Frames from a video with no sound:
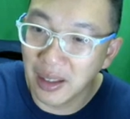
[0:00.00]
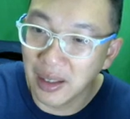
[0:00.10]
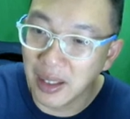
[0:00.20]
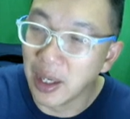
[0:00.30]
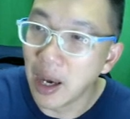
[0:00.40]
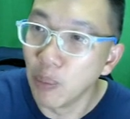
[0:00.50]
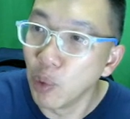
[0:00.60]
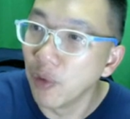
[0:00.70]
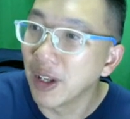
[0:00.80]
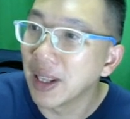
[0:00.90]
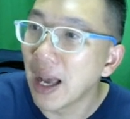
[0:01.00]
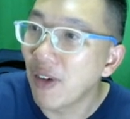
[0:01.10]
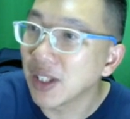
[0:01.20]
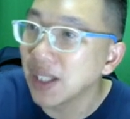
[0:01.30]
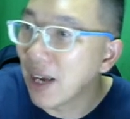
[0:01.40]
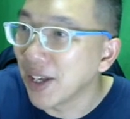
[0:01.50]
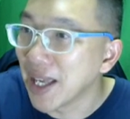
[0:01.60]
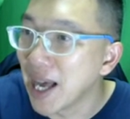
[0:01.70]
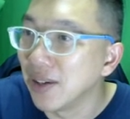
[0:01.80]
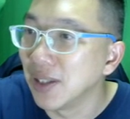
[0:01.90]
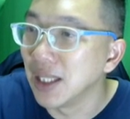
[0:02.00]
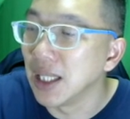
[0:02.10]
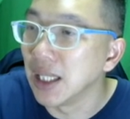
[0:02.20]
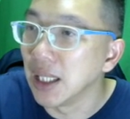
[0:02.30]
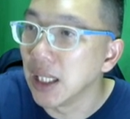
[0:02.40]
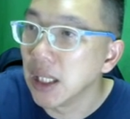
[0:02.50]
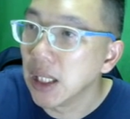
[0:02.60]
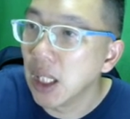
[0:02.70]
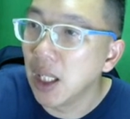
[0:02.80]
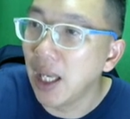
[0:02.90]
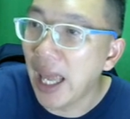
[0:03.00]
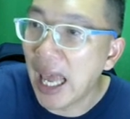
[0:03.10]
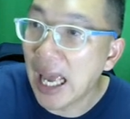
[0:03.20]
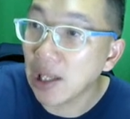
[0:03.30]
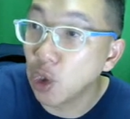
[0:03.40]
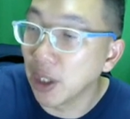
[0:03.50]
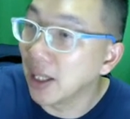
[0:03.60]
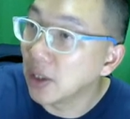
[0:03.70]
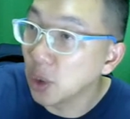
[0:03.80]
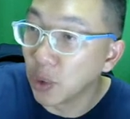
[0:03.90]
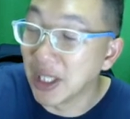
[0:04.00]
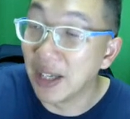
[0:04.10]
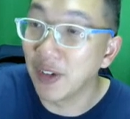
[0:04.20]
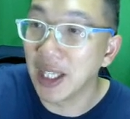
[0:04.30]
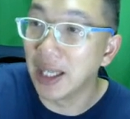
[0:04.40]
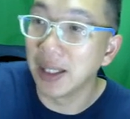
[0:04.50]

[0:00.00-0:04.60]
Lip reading: they're not moving that fast. They haven't gotten the act together, or they haven't gotten the